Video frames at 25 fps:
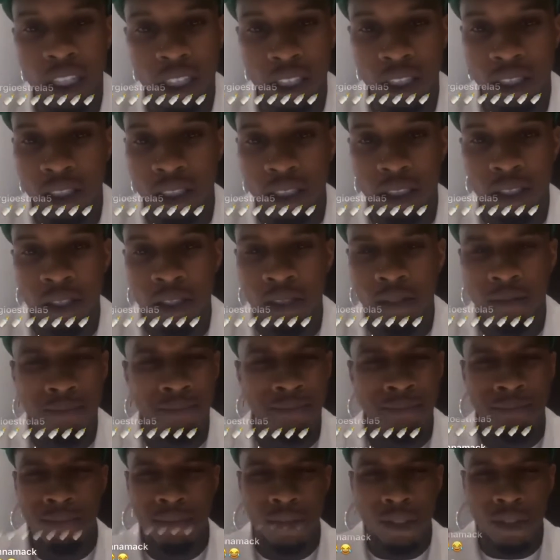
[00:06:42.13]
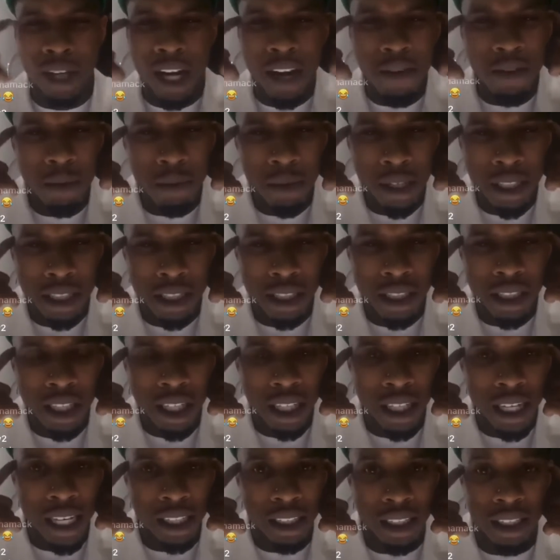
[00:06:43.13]
So in my opinion,
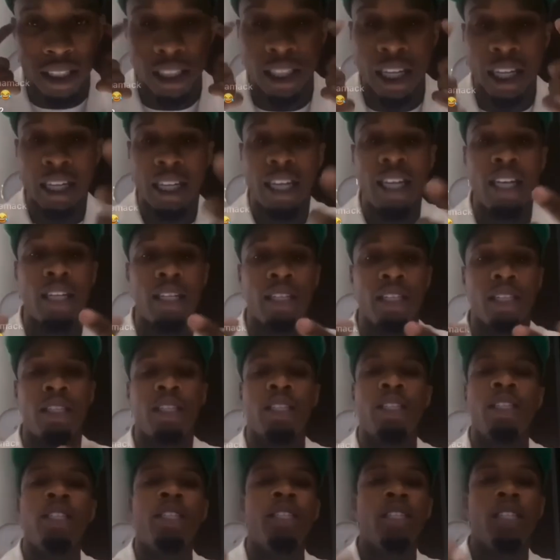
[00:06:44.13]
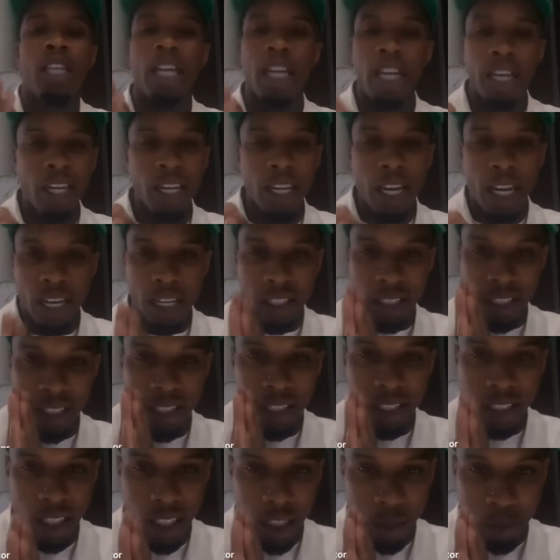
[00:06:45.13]
regardless of whether you shot her in the foot or
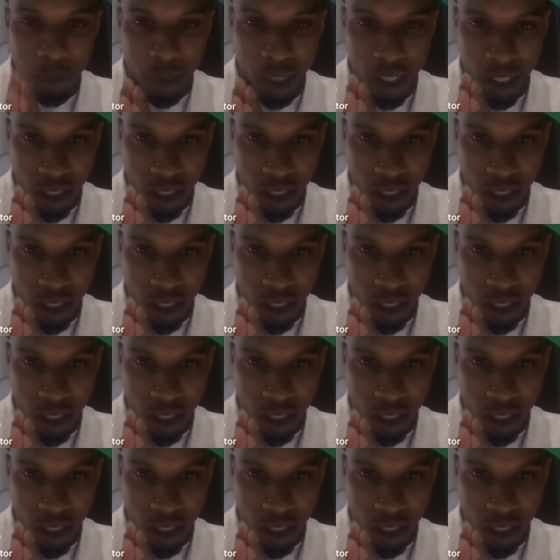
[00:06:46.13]
not,